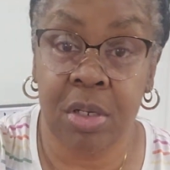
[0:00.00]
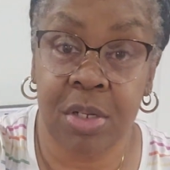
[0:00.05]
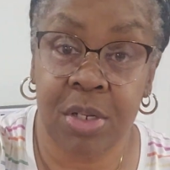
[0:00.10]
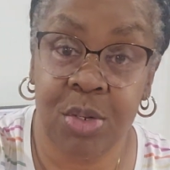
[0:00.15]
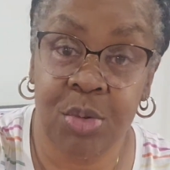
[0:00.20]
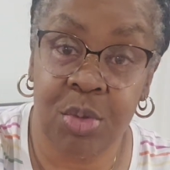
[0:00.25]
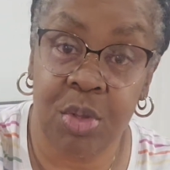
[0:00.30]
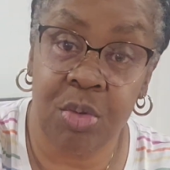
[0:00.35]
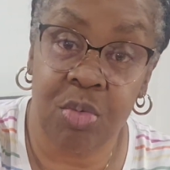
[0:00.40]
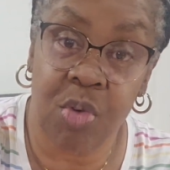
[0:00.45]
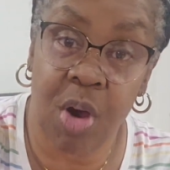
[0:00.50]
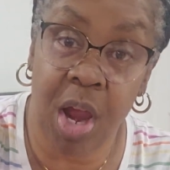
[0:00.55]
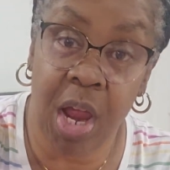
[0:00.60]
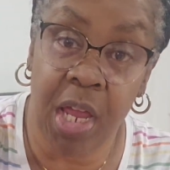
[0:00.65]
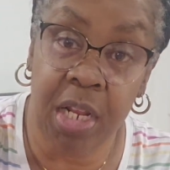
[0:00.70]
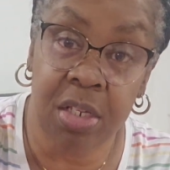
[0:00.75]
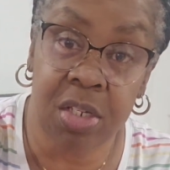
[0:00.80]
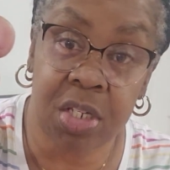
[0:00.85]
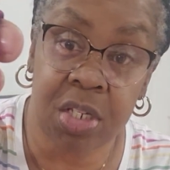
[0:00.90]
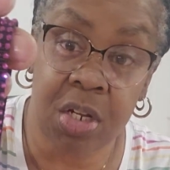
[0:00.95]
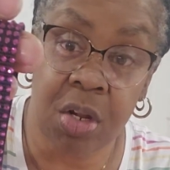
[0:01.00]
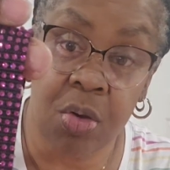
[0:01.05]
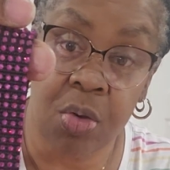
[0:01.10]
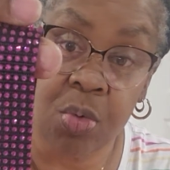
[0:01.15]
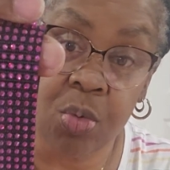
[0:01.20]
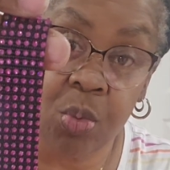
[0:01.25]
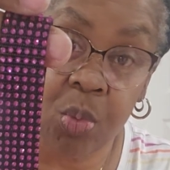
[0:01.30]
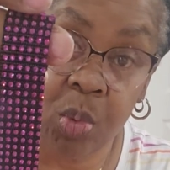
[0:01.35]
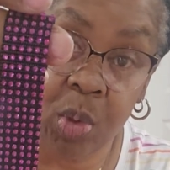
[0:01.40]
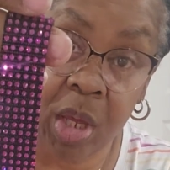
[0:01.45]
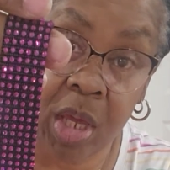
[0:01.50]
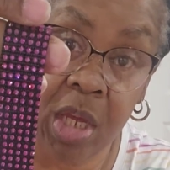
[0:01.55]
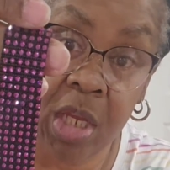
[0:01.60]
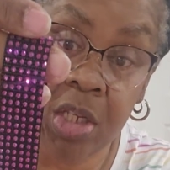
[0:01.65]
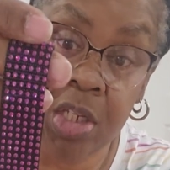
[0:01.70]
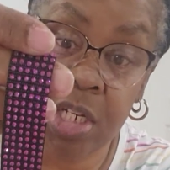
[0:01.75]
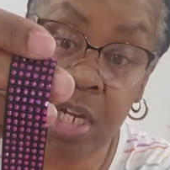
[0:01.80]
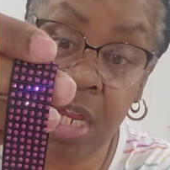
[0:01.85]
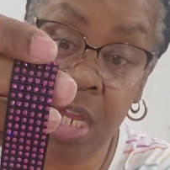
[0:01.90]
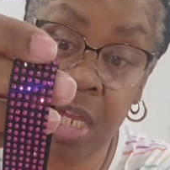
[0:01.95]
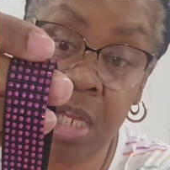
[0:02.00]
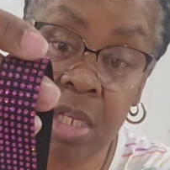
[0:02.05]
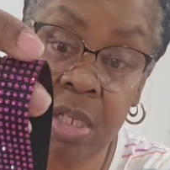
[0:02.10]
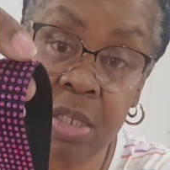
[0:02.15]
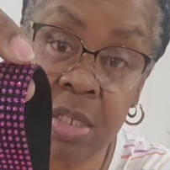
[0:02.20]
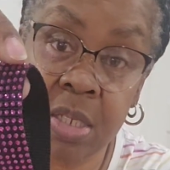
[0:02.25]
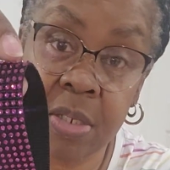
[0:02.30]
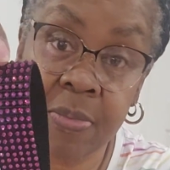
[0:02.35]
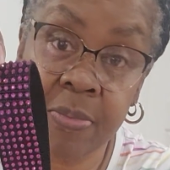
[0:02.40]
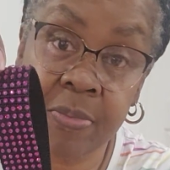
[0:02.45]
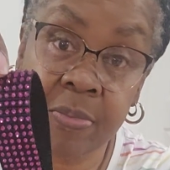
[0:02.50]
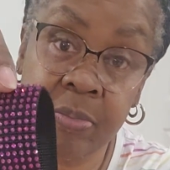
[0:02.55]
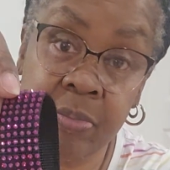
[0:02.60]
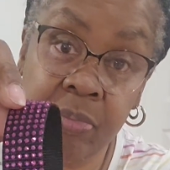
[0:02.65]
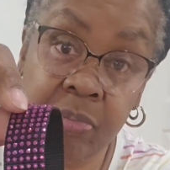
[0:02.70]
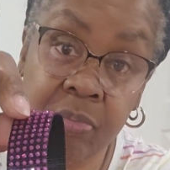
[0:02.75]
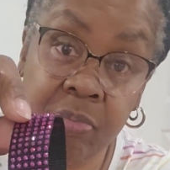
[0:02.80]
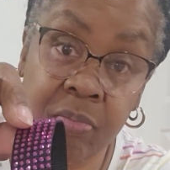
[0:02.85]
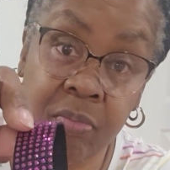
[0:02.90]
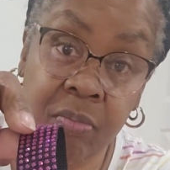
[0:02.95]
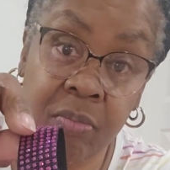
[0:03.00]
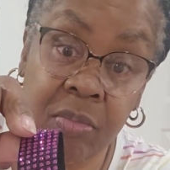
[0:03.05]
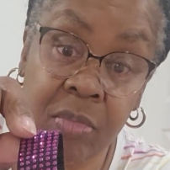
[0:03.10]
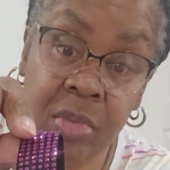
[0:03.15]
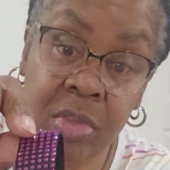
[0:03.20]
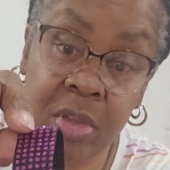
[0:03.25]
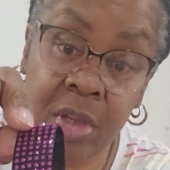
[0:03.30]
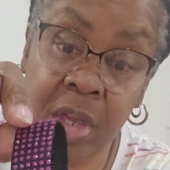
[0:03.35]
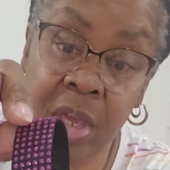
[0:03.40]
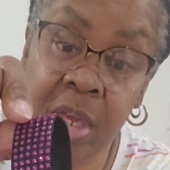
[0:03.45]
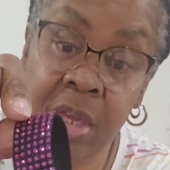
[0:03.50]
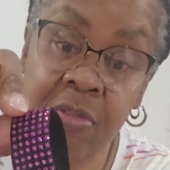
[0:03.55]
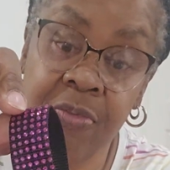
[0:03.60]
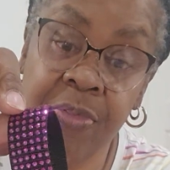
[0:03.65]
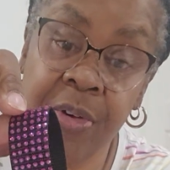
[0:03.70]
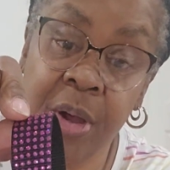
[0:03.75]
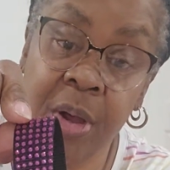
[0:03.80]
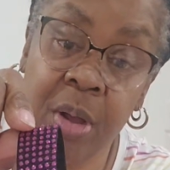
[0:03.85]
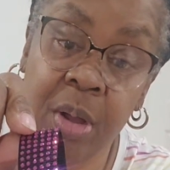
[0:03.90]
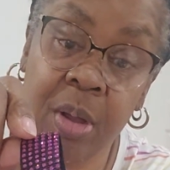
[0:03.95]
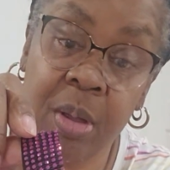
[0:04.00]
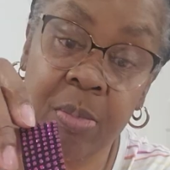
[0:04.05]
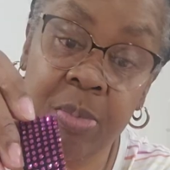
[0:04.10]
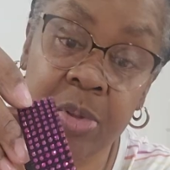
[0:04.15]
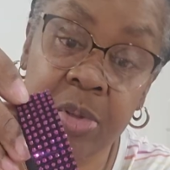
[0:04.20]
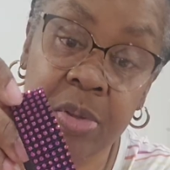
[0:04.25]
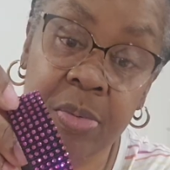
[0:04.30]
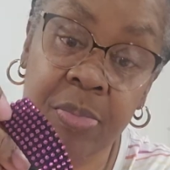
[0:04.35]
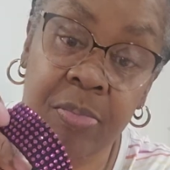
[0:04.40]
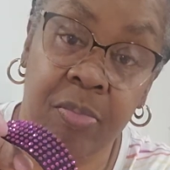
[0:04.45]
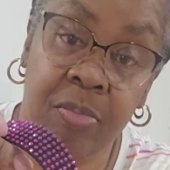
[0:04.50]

do the rhinestone keychains, the key fobs,